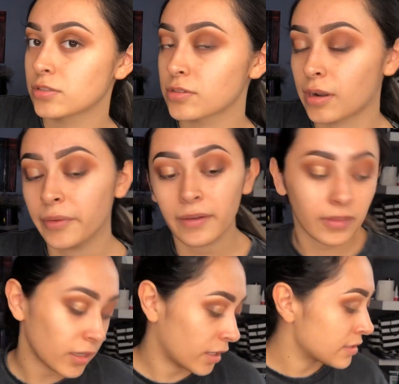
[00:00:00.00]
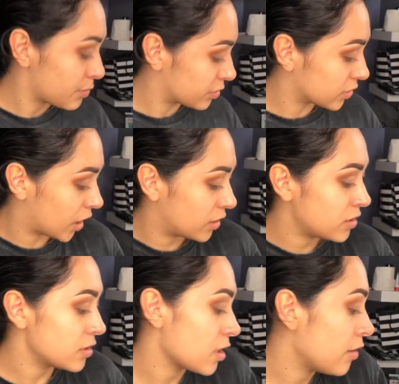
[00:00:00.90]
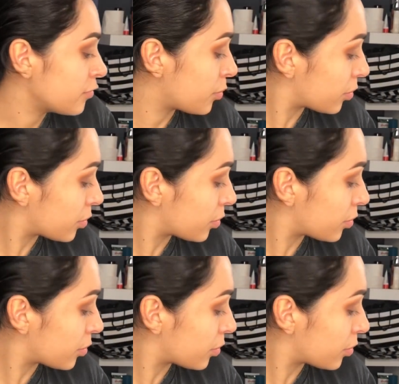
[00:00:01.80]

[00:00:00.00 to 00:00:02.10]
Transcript: So now we have that nice blend of